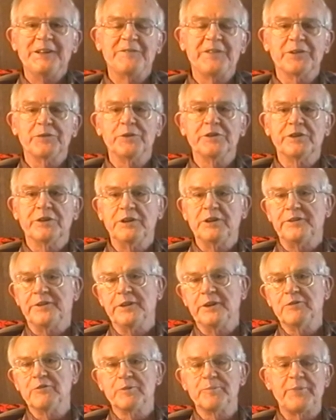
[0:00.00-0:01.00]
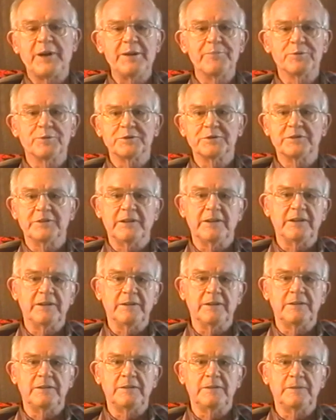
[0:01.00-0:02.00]
to, in fact, to deliver
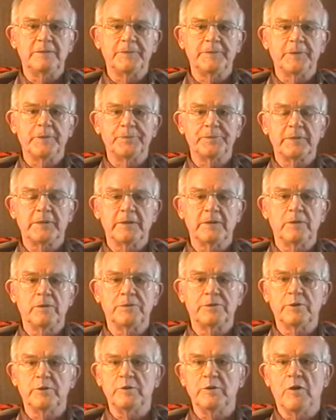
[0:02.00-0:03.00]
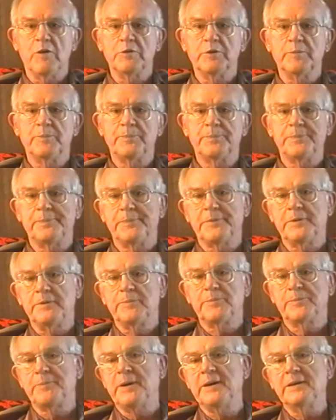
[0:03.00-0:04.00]
papers uh, to
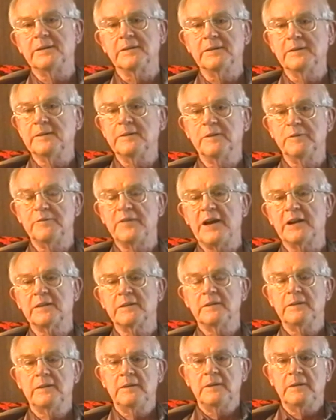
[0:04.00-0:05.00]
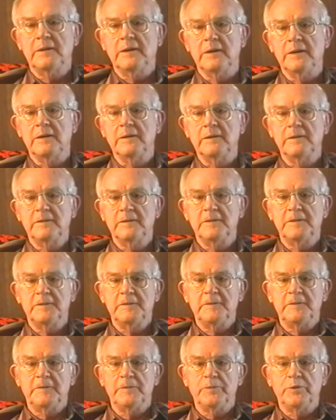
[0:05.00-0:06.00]
over the pub. In fact,
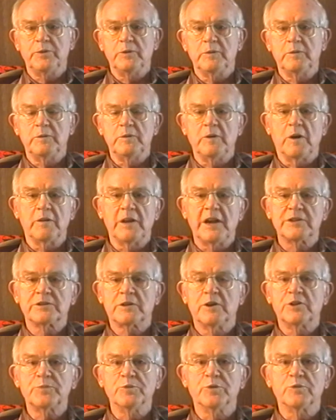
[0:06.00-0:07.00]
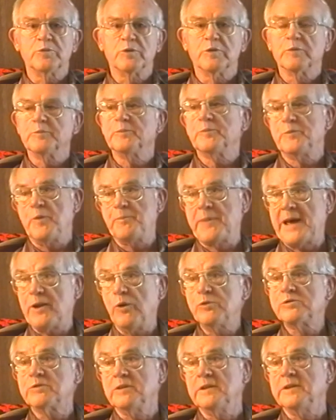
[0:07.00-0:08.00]
uh, our last customers
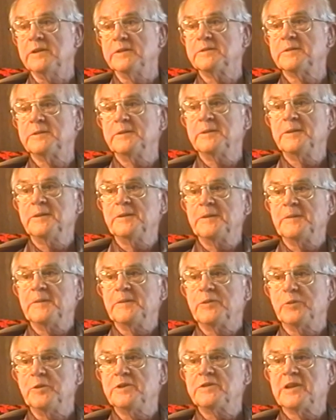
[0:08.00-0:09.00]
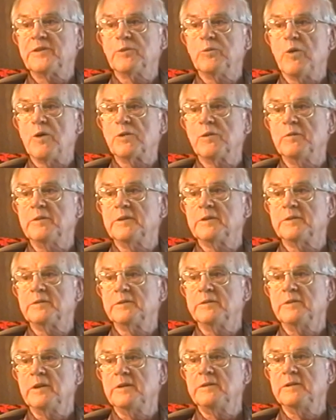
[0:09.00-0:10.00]
were at Hosch We used
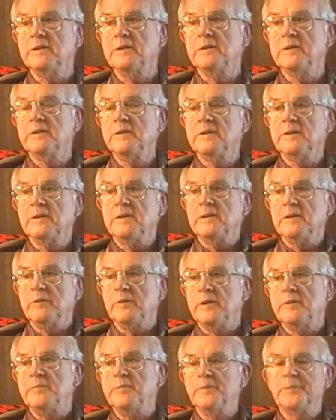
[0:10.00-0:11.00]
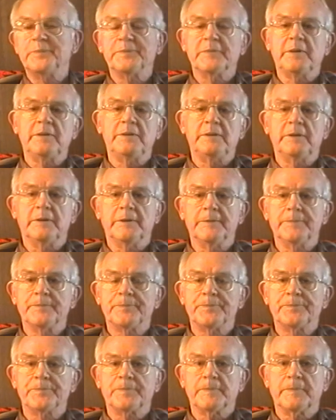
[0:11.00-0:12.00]
to, to walk over there and, and, uh,
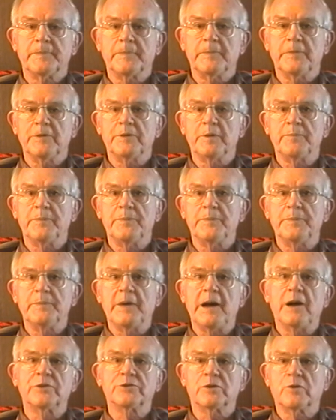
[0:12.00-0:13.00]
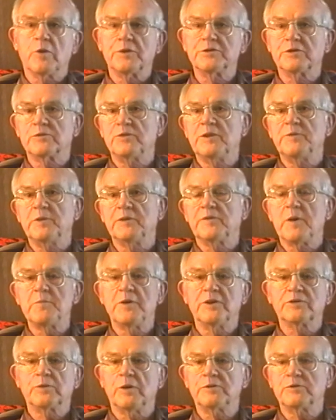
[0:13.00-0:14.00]
and uh, there's a house
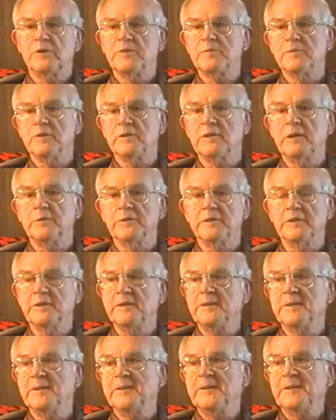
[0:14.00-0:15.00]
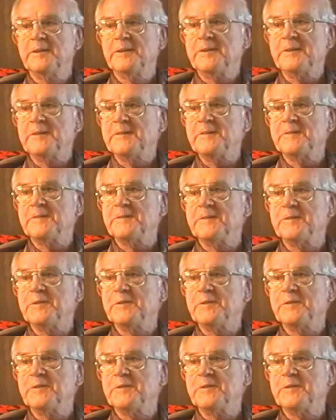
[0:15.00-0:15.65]
across the street, the farmhouse across the street from her. That was a,